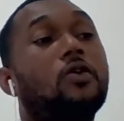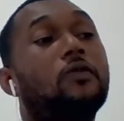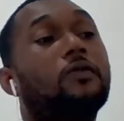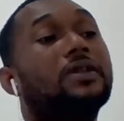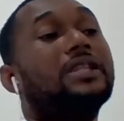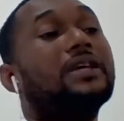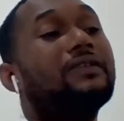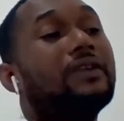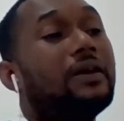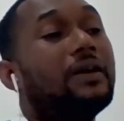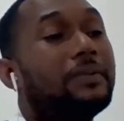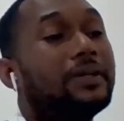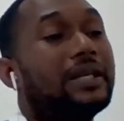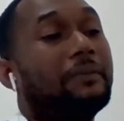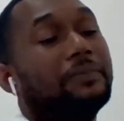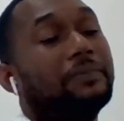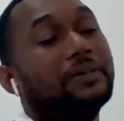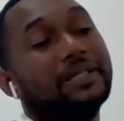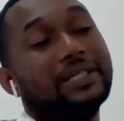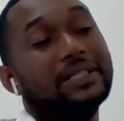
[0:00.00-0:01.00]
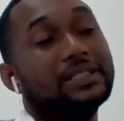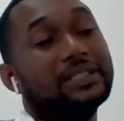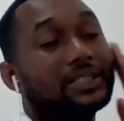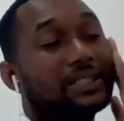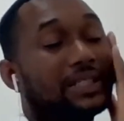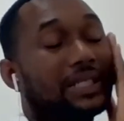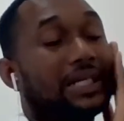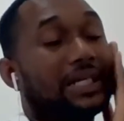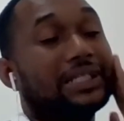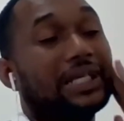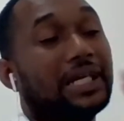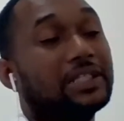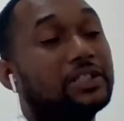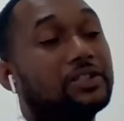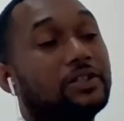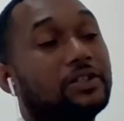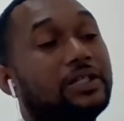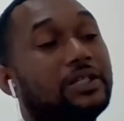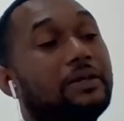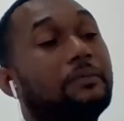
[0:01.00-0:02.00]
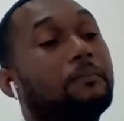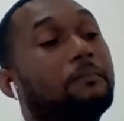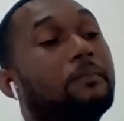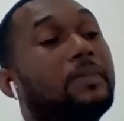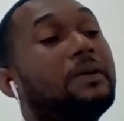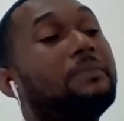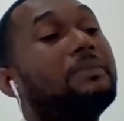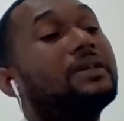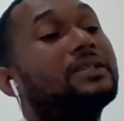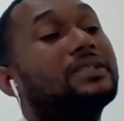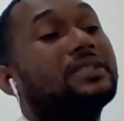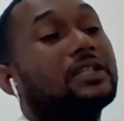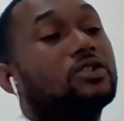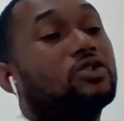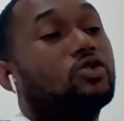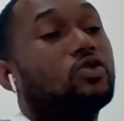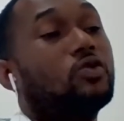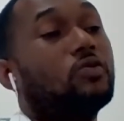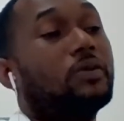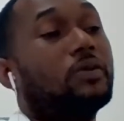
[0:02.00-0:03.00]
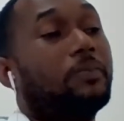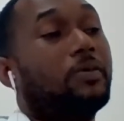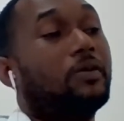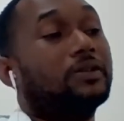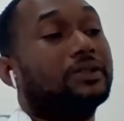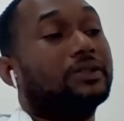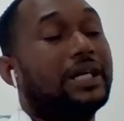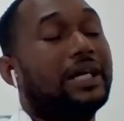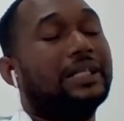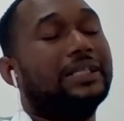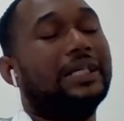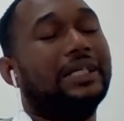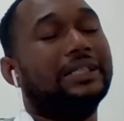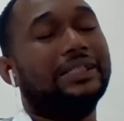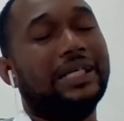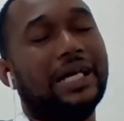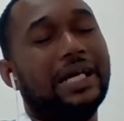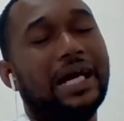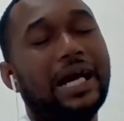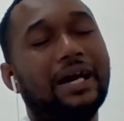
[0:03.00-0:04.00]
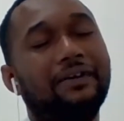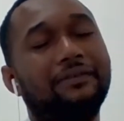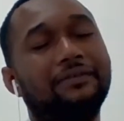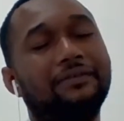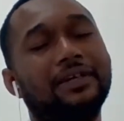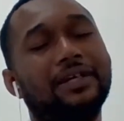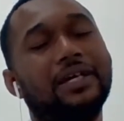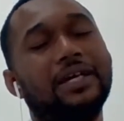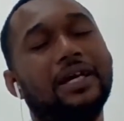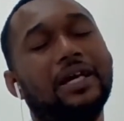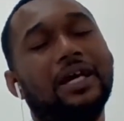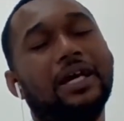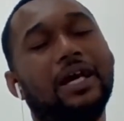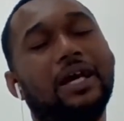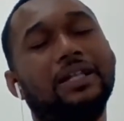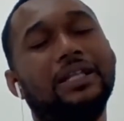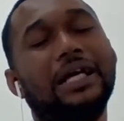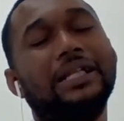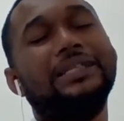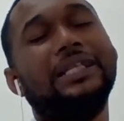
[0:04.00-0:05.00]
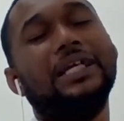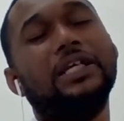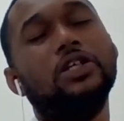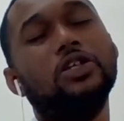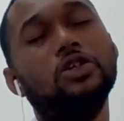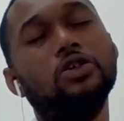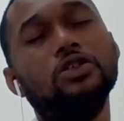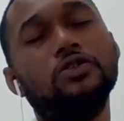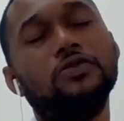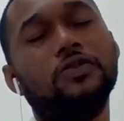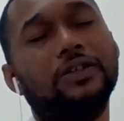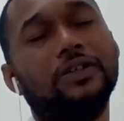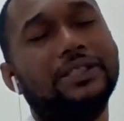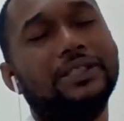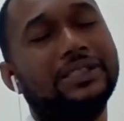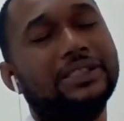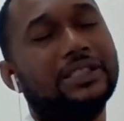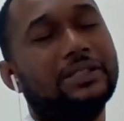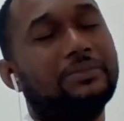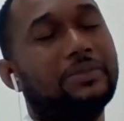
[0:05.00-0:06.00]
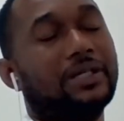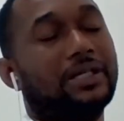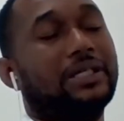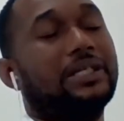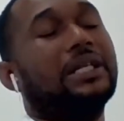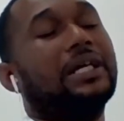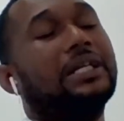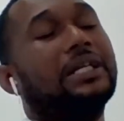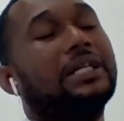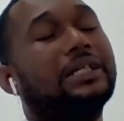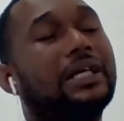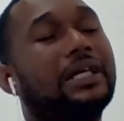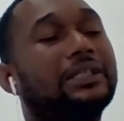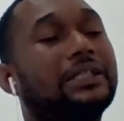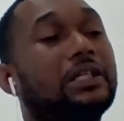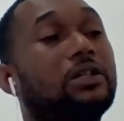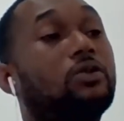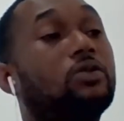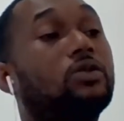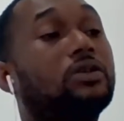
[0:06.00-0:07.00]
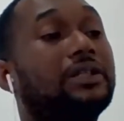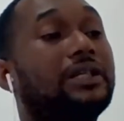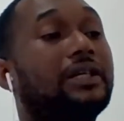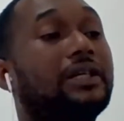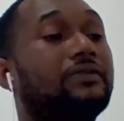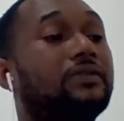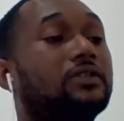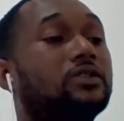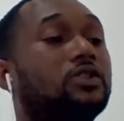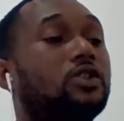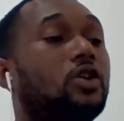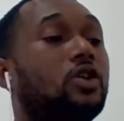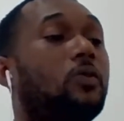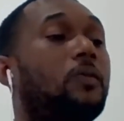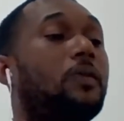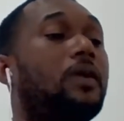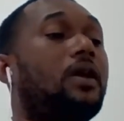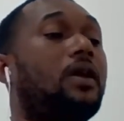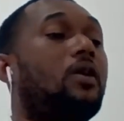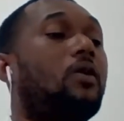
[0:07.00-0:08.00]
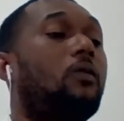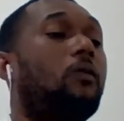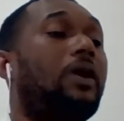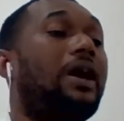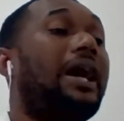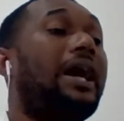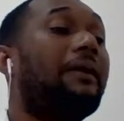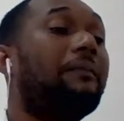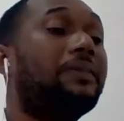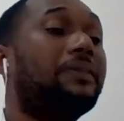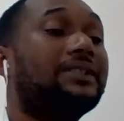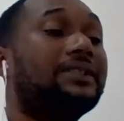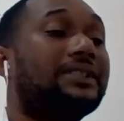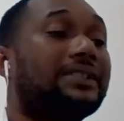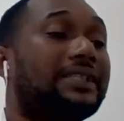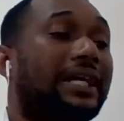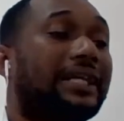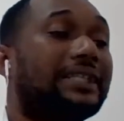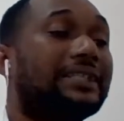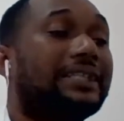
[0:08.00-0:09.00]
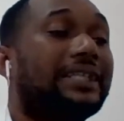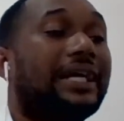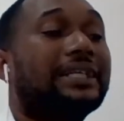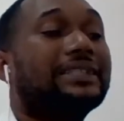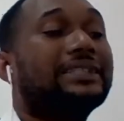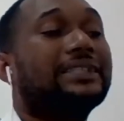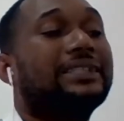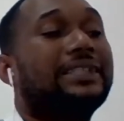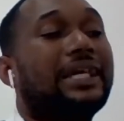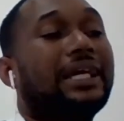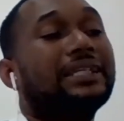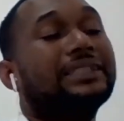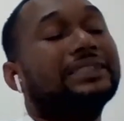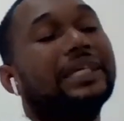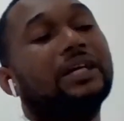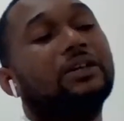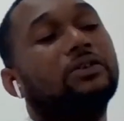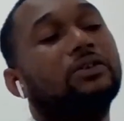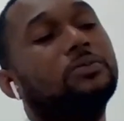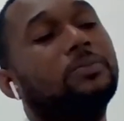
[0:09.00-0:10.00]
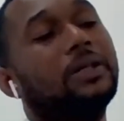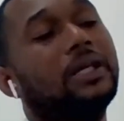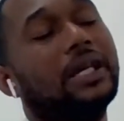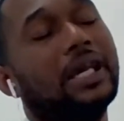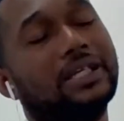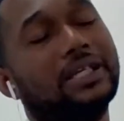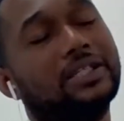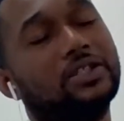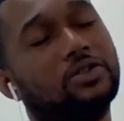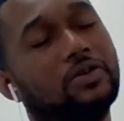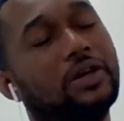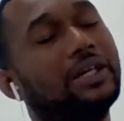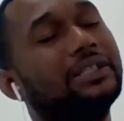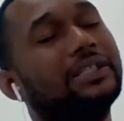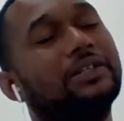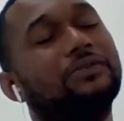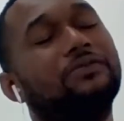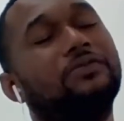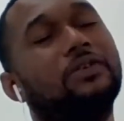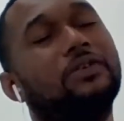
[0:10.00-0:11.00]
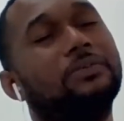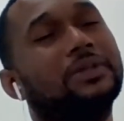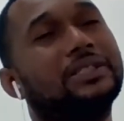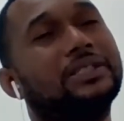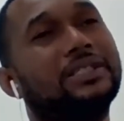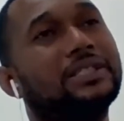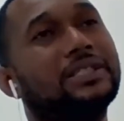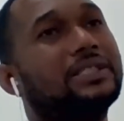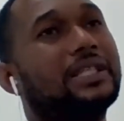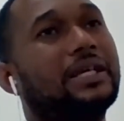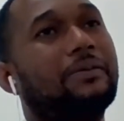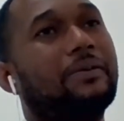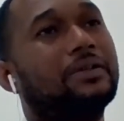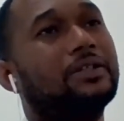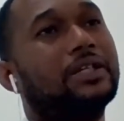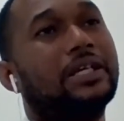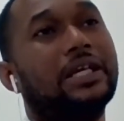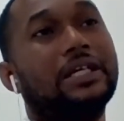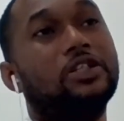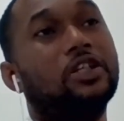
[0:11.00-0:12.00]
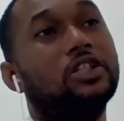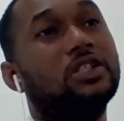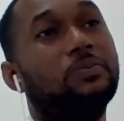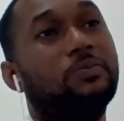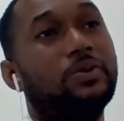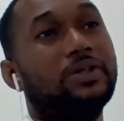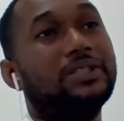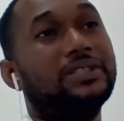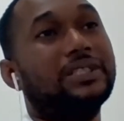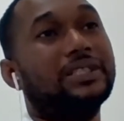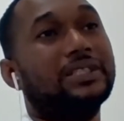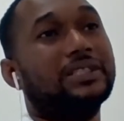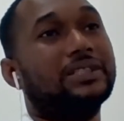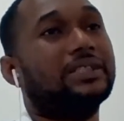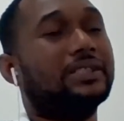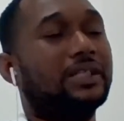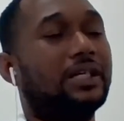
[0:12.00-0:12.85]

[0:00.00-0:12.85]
we developed an application that actually mimics a school report card that they have, that they use for decision making at the local level. So what happens is that that data could be extracted from the system. You can just print it